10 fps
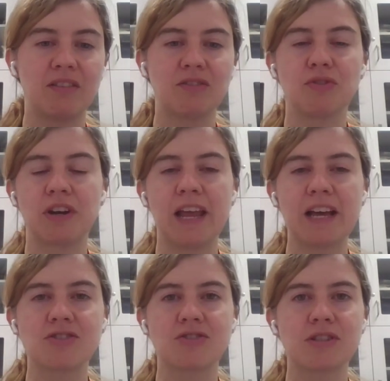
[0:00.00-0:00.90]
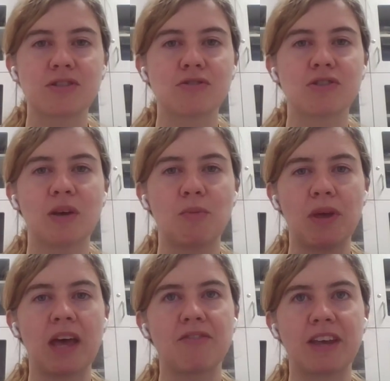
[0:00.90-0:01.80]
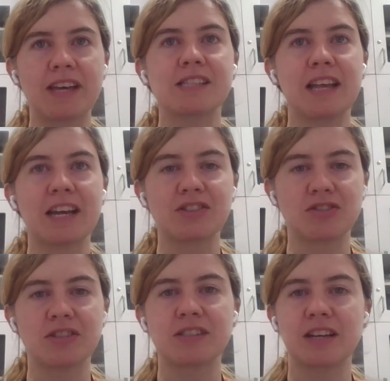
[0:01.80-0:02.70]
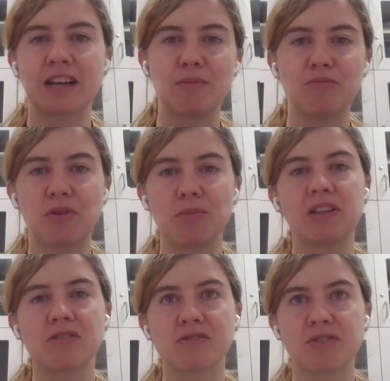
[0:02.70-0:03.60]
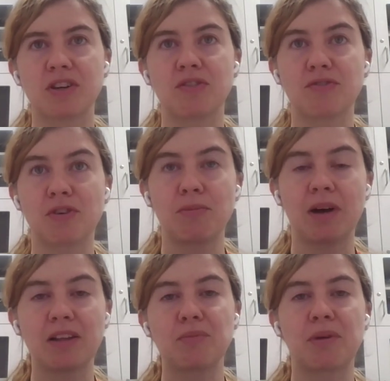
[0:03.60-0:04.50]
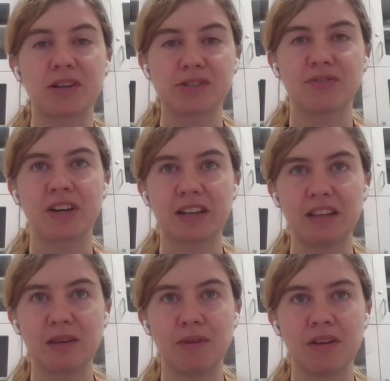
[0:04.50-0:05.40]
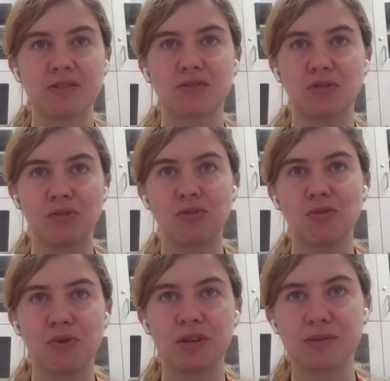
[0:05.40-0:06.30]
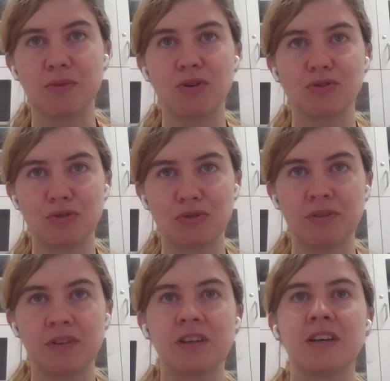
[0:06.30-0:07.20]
during lecture is also that we have guest lecturers that come from industry or from other parts of academia. So Rui's module,